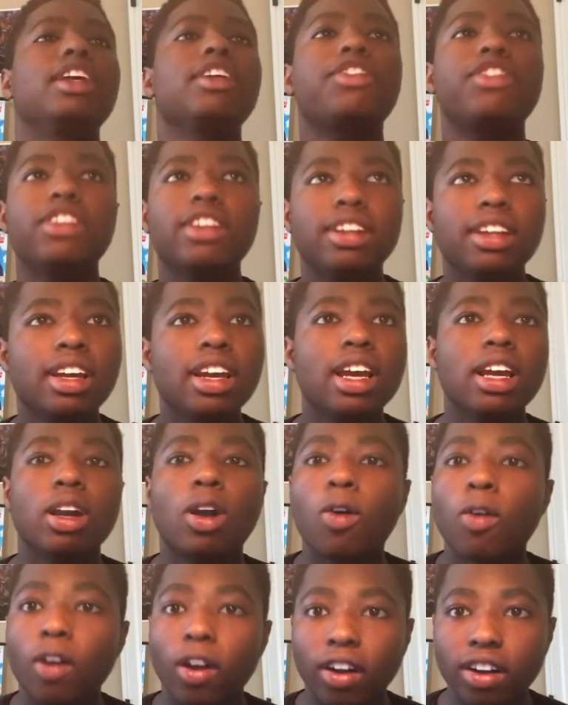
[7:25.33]
different
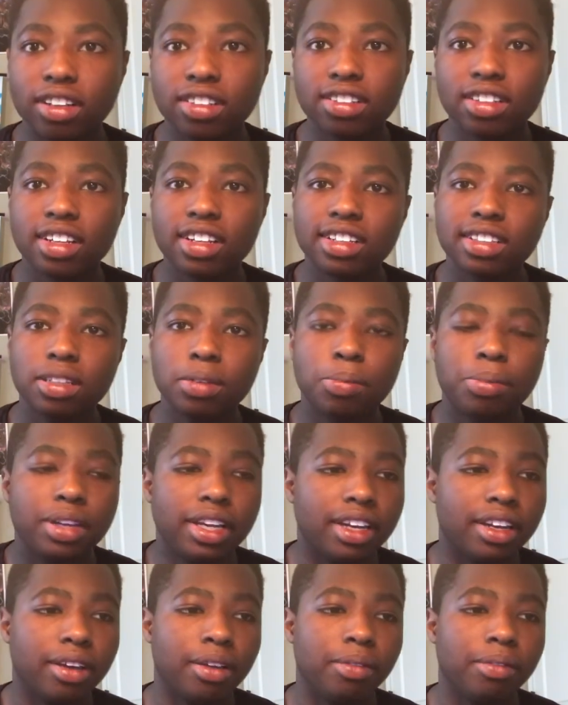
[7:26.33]
quirks to
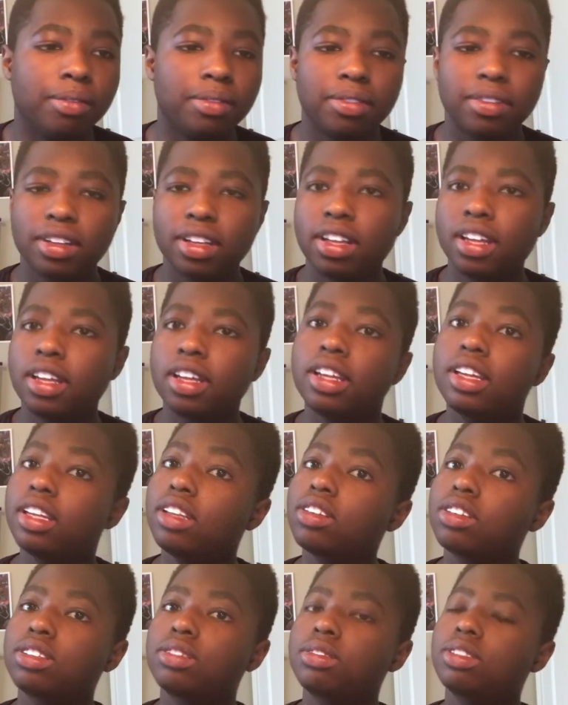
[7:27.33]
beat him.
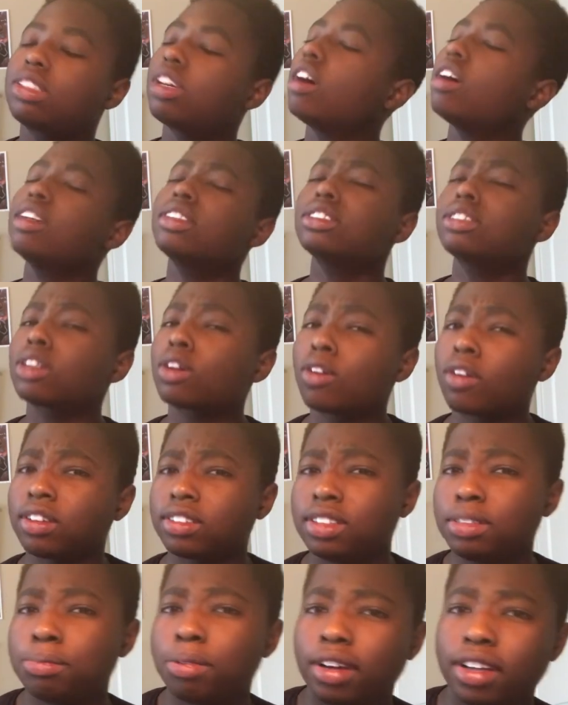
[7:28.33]
There's tons of
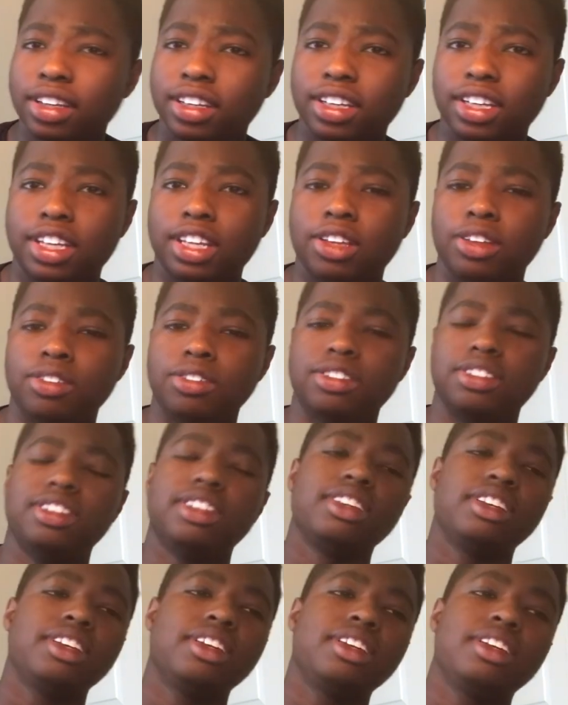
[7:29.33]
quirks he probably could have used.
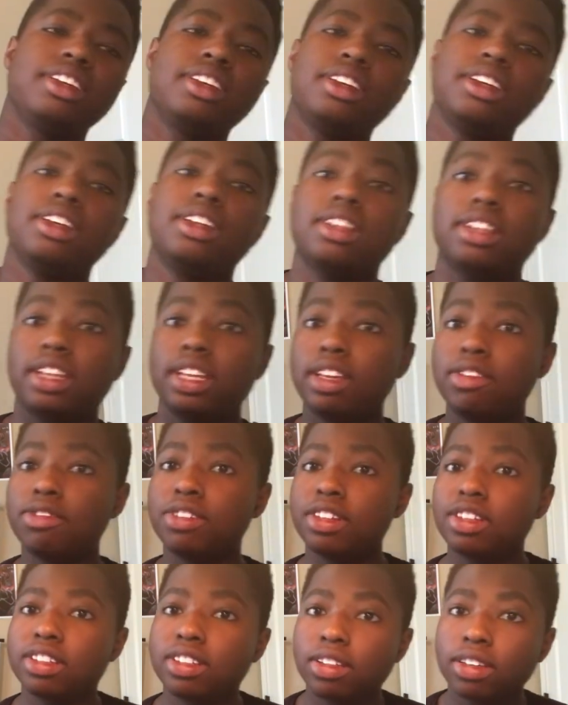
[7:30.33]

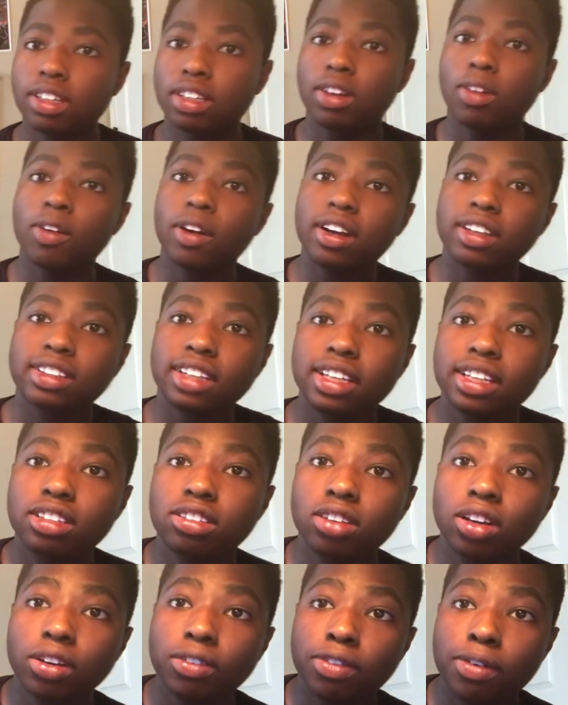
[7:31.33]
Even the quirk that he
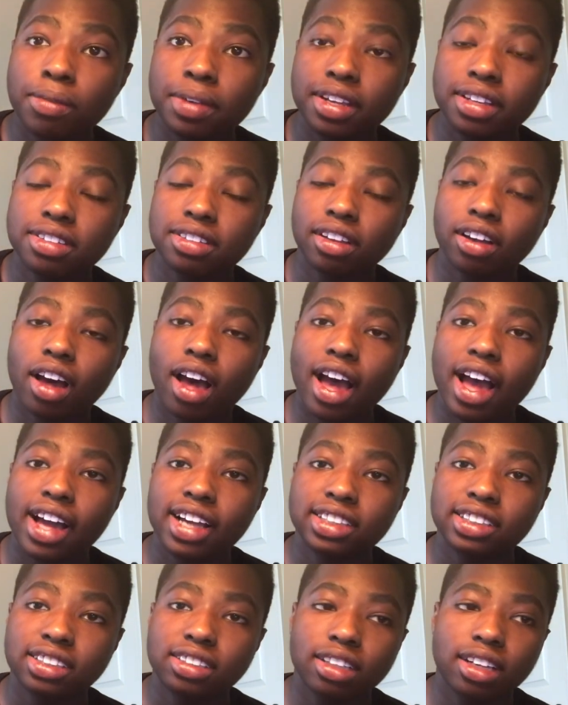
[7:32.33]
took from his
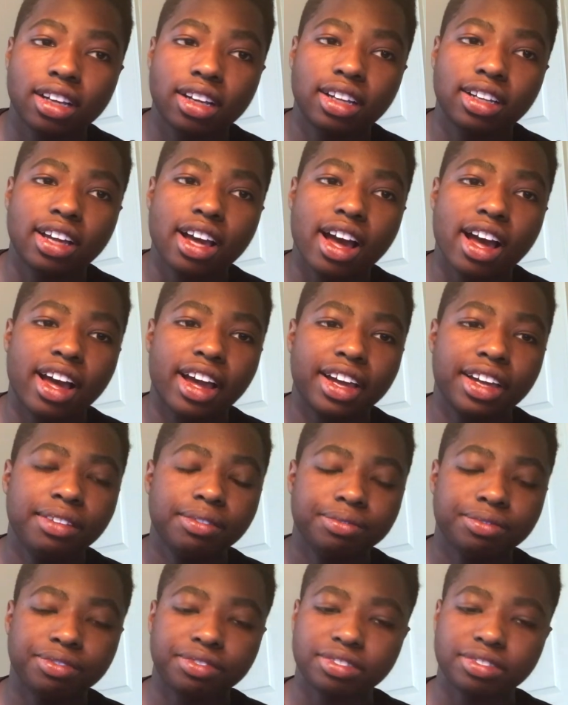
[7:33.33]
last guy,